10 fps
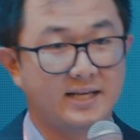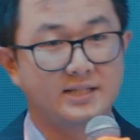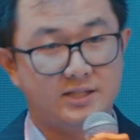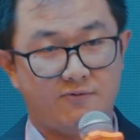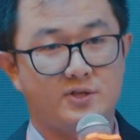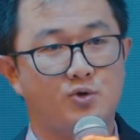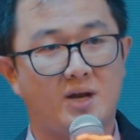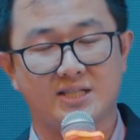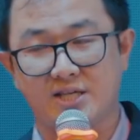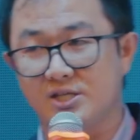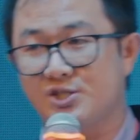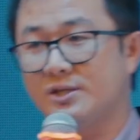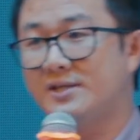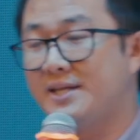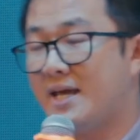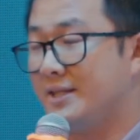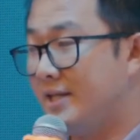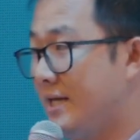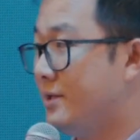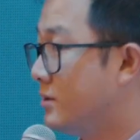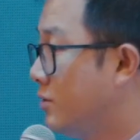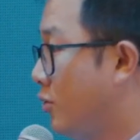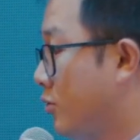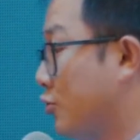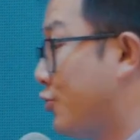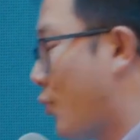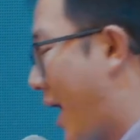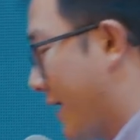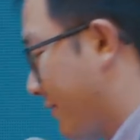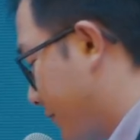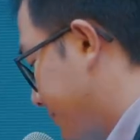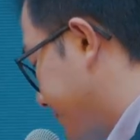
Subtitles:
the individual attention that they need to thrive.